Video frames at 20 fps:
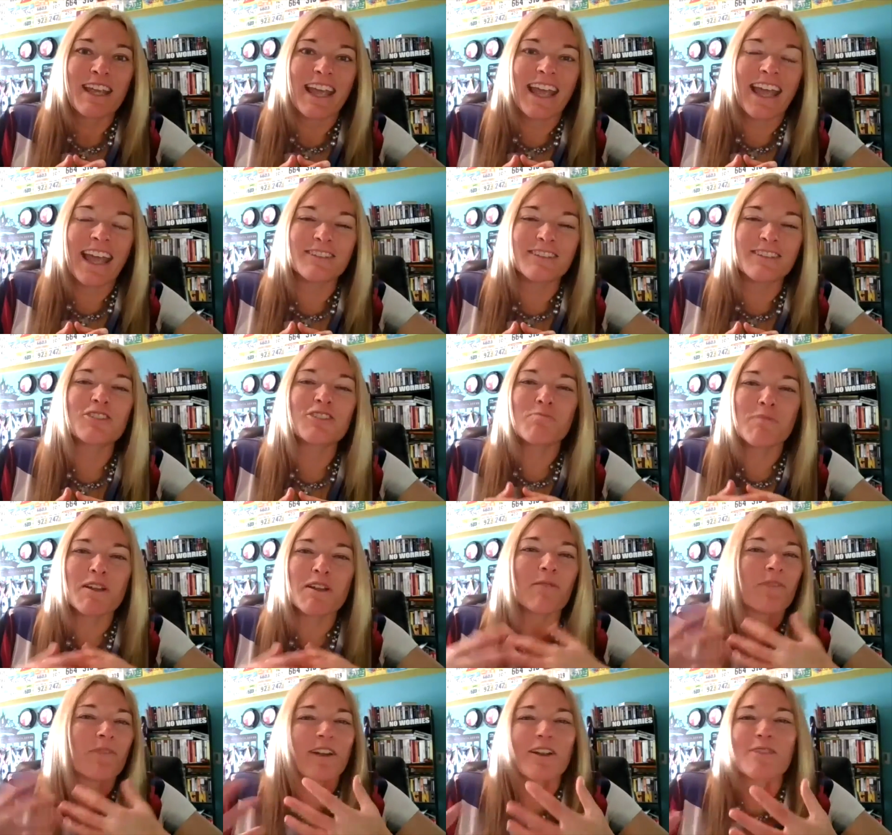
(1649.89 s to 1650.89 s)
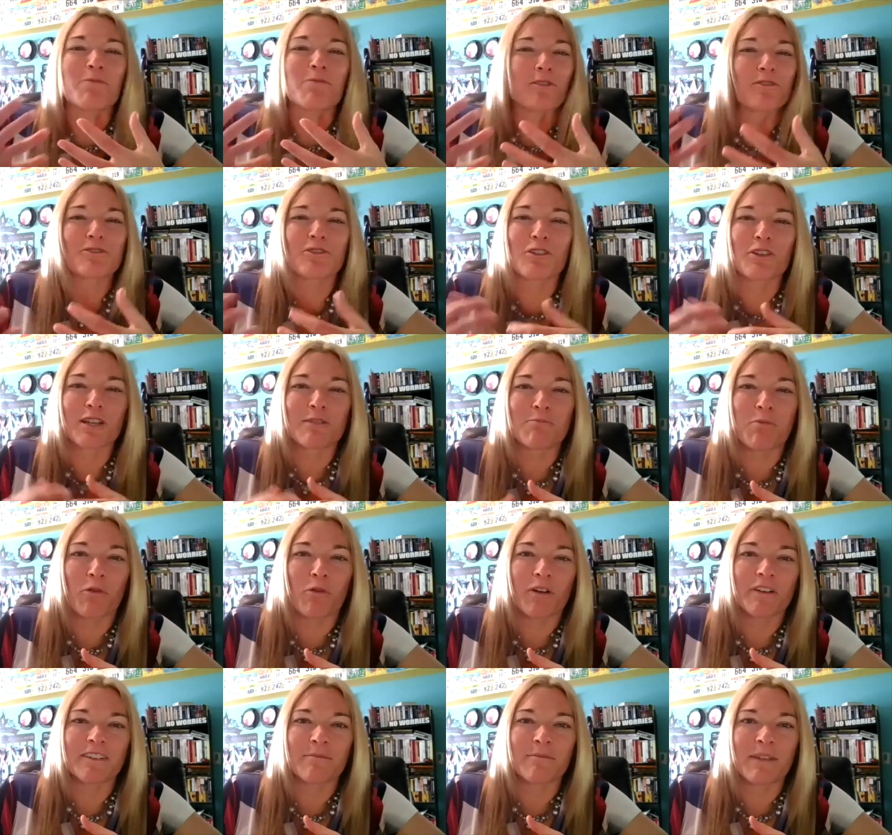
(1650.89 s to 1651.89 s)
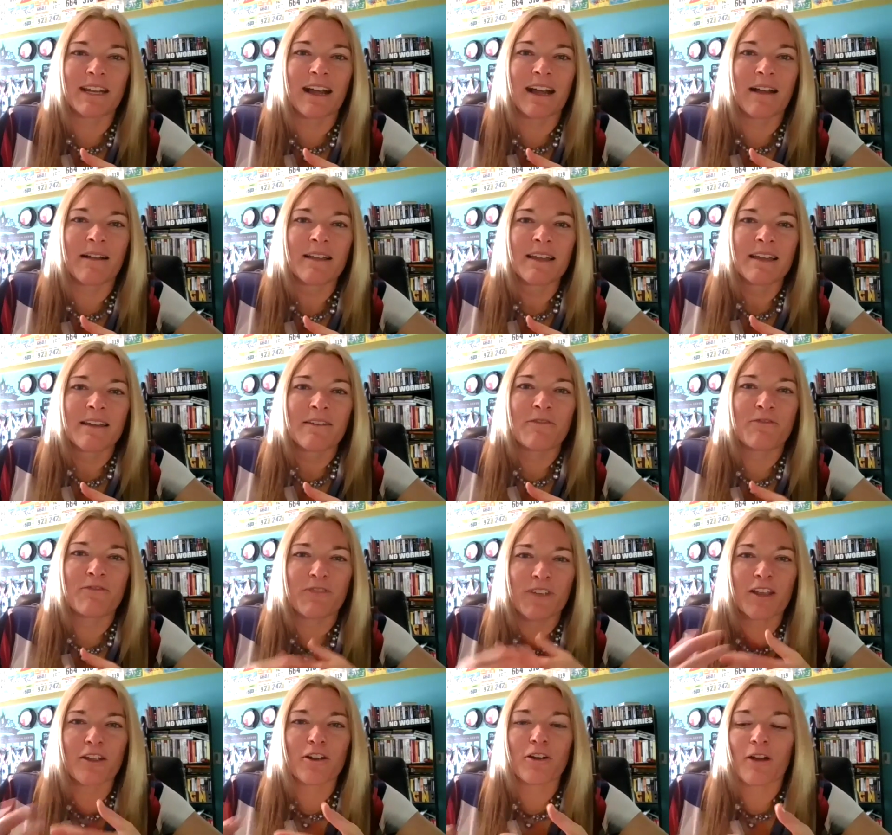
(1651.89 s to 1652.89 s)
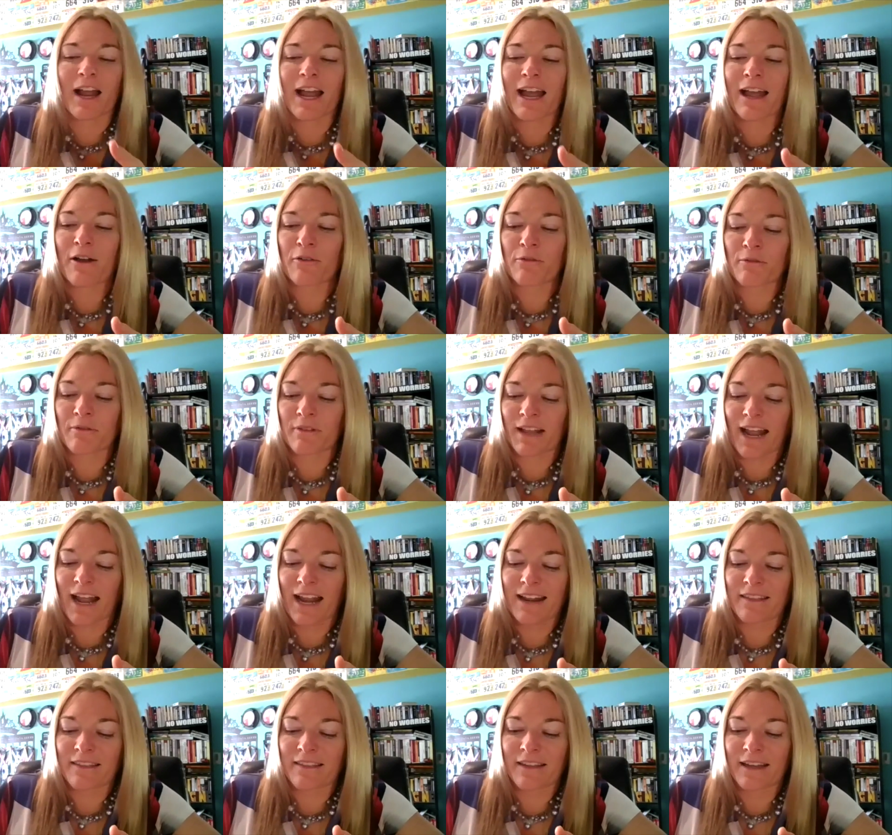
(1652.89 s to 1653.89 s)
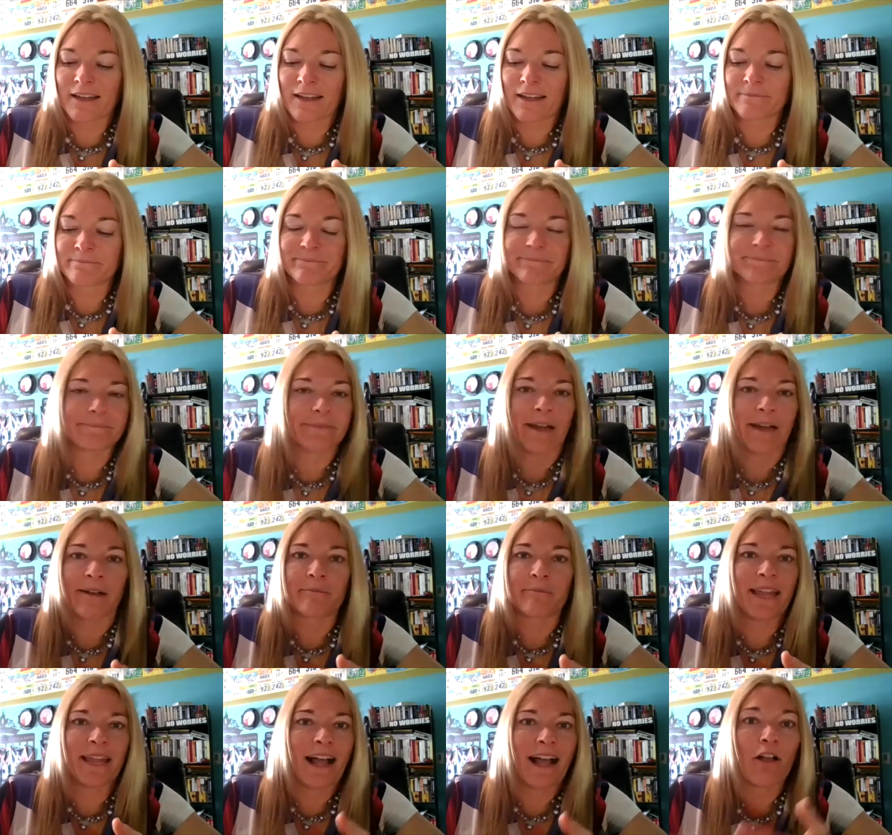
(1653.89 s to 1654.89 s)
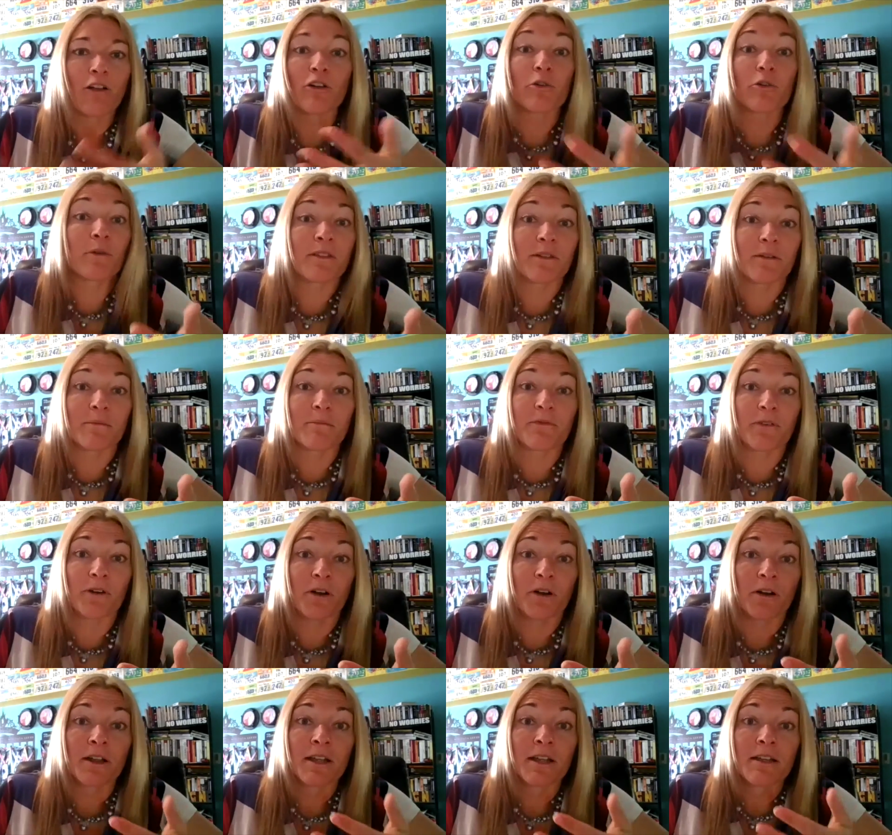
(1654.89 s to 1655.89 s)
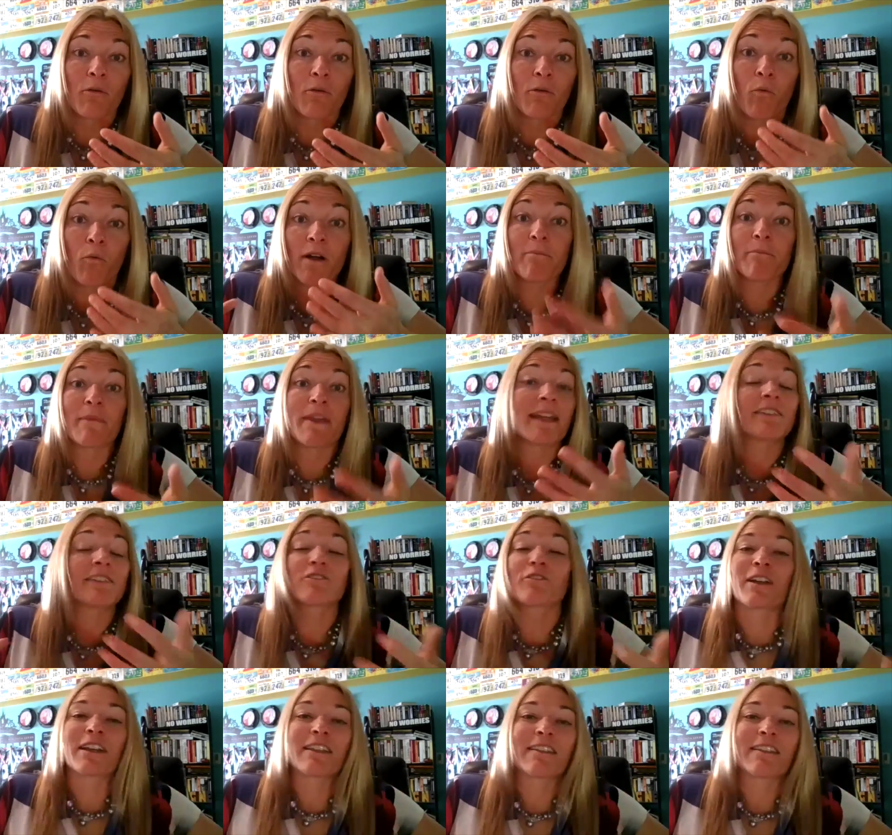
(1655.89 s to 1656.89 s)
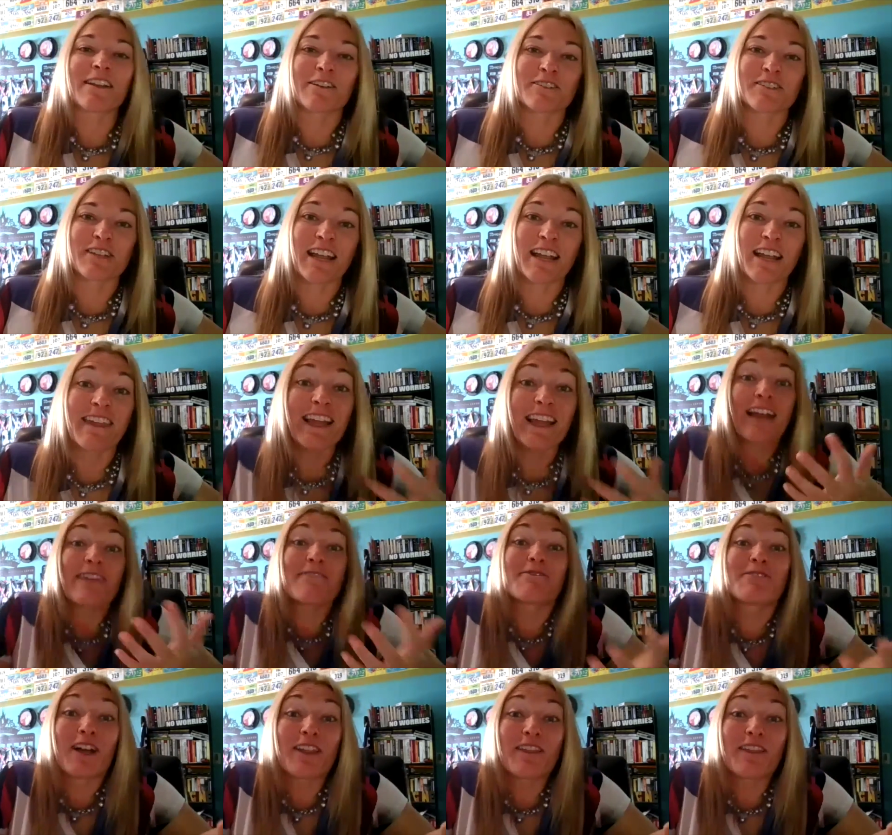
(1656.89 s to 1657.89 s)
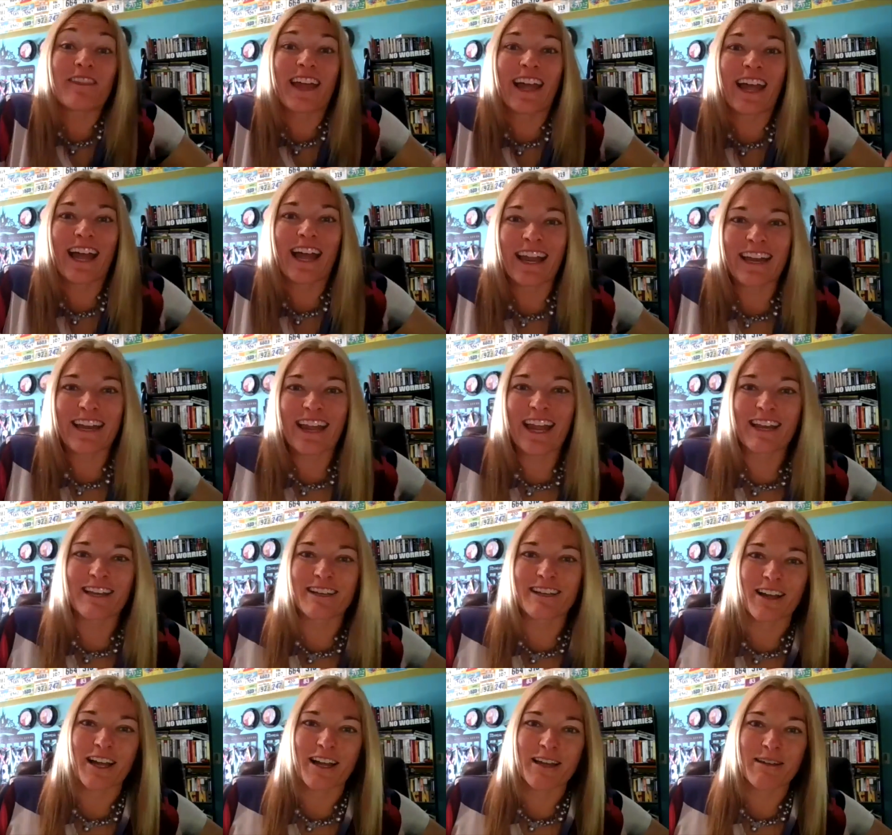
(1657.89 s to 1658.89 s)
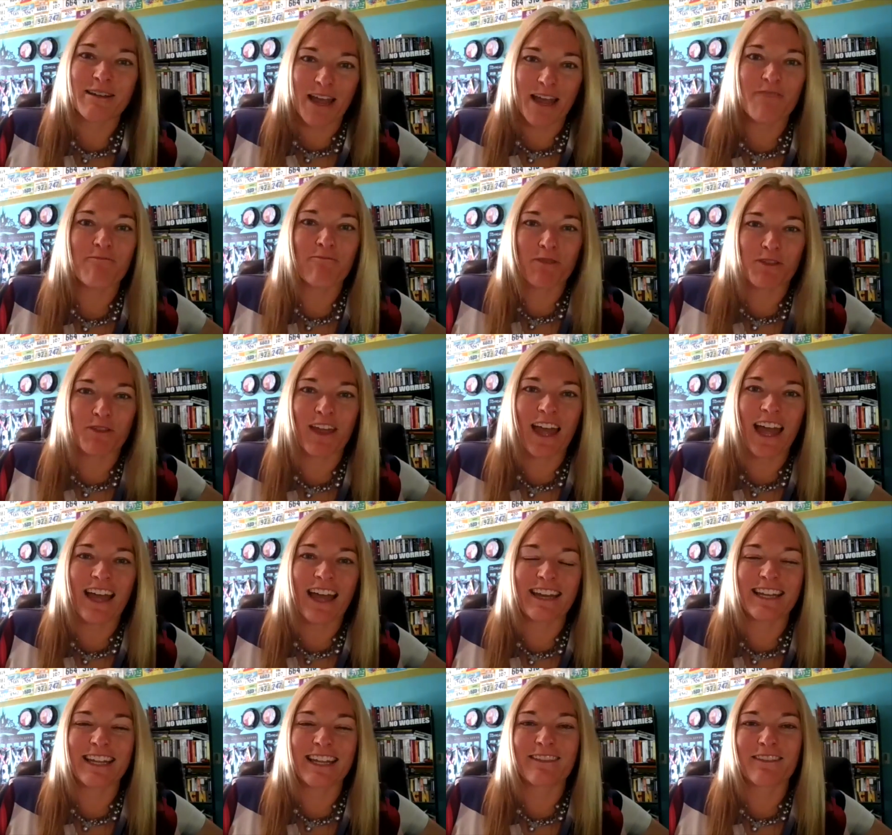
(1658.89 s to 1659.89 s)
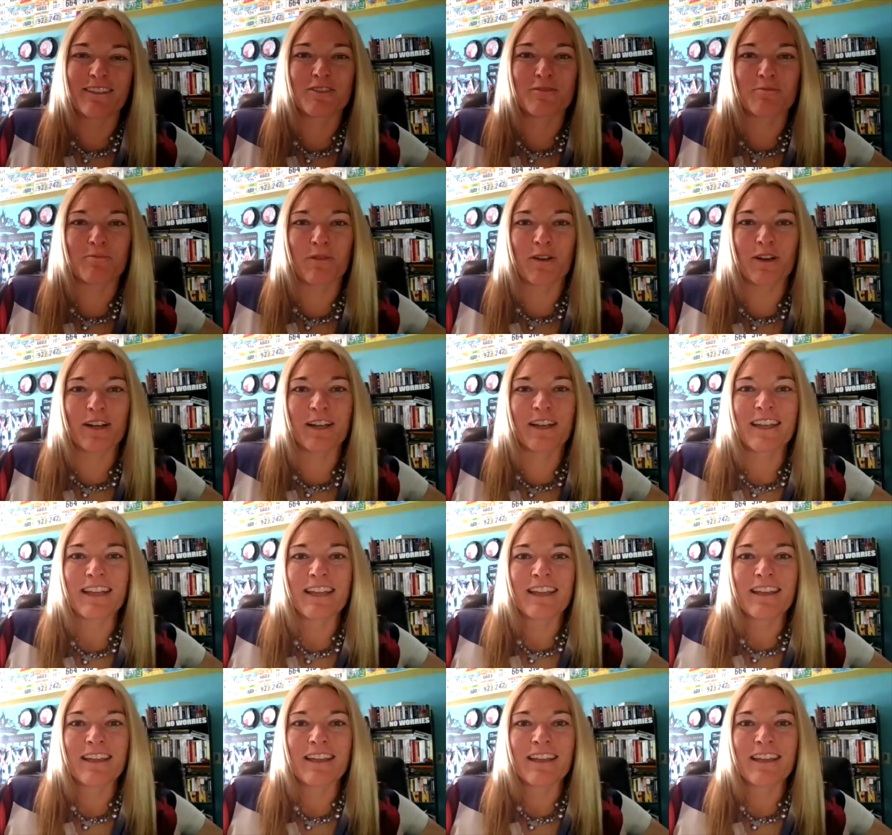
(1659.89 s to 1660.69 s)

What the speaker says: And it's just become very personally important to me to figure out kind of the algorithm for what makes great leaders. And I think I've done that and have put that in this book.